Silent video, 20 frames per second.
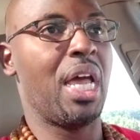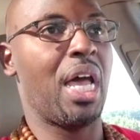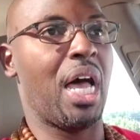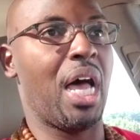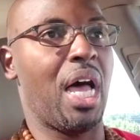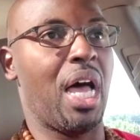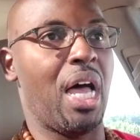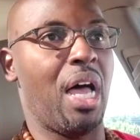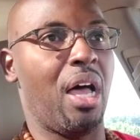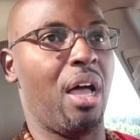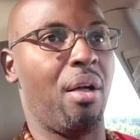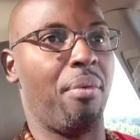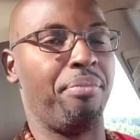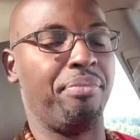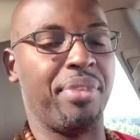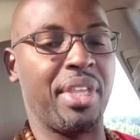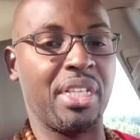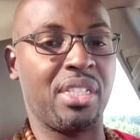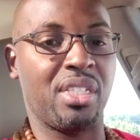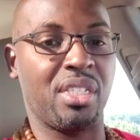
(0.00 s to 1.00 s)

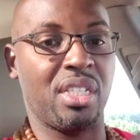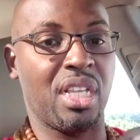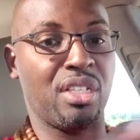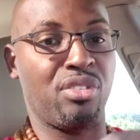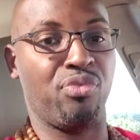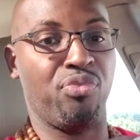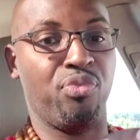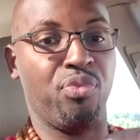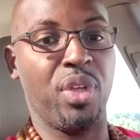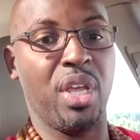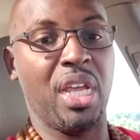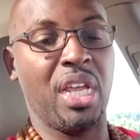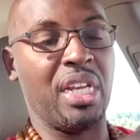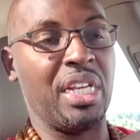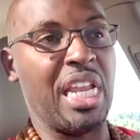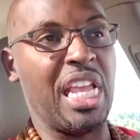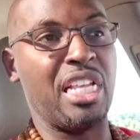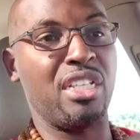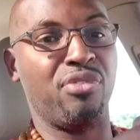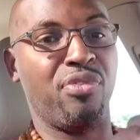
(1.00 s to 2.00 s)

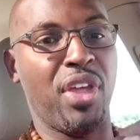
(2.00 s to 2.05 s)
These